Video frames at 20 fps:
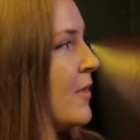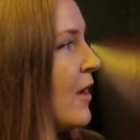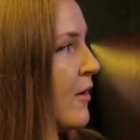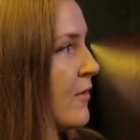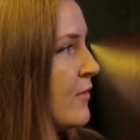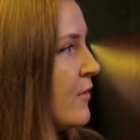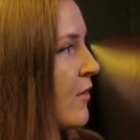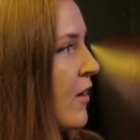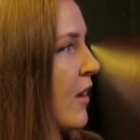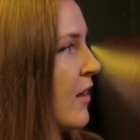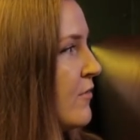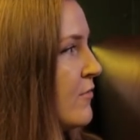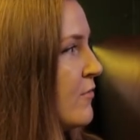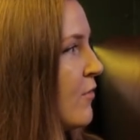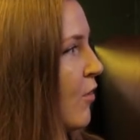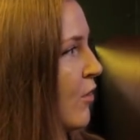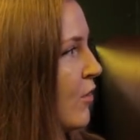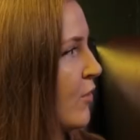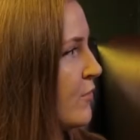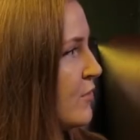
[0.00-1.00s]
Now they're kind of
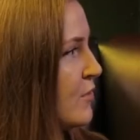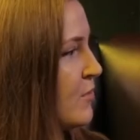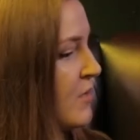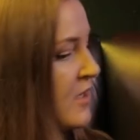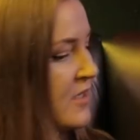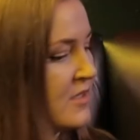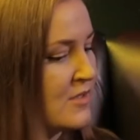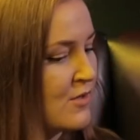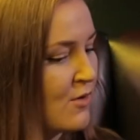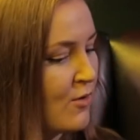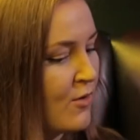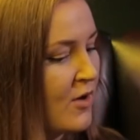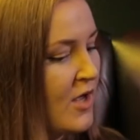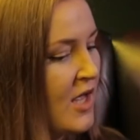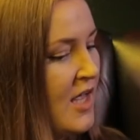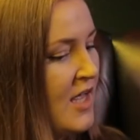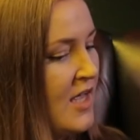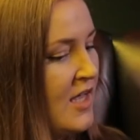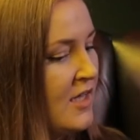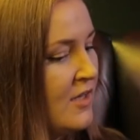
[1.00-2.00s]
all over the place. So,
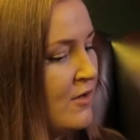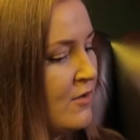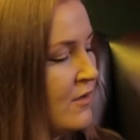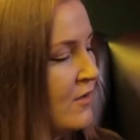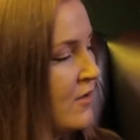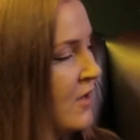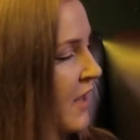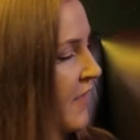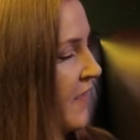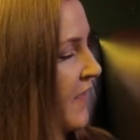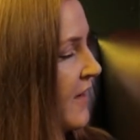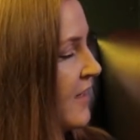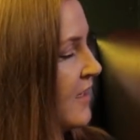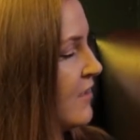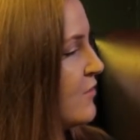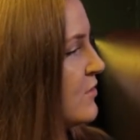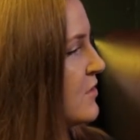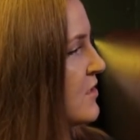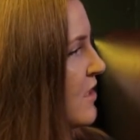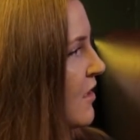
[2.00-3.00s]
you know, they're not that
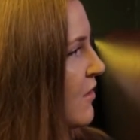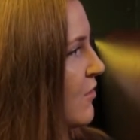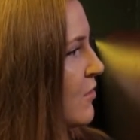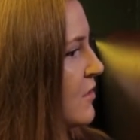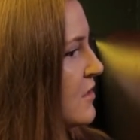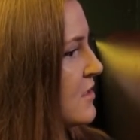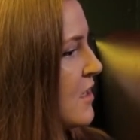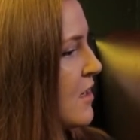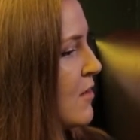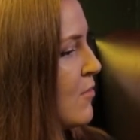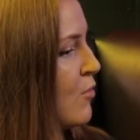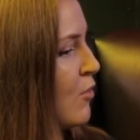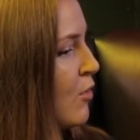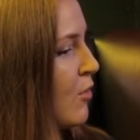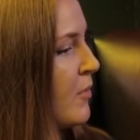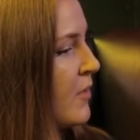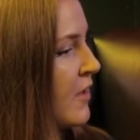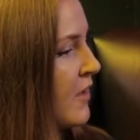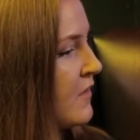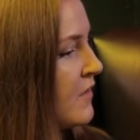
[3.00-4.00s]
interesting to us
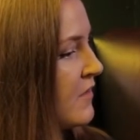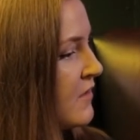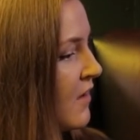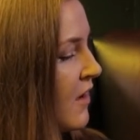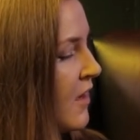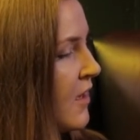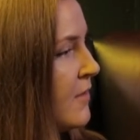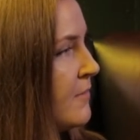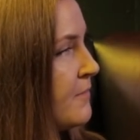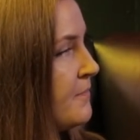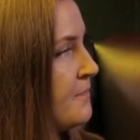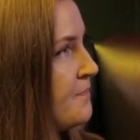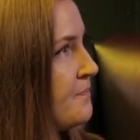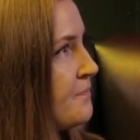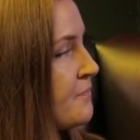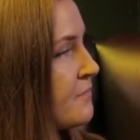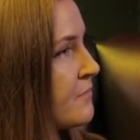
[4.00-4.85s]
anymore. But at the time,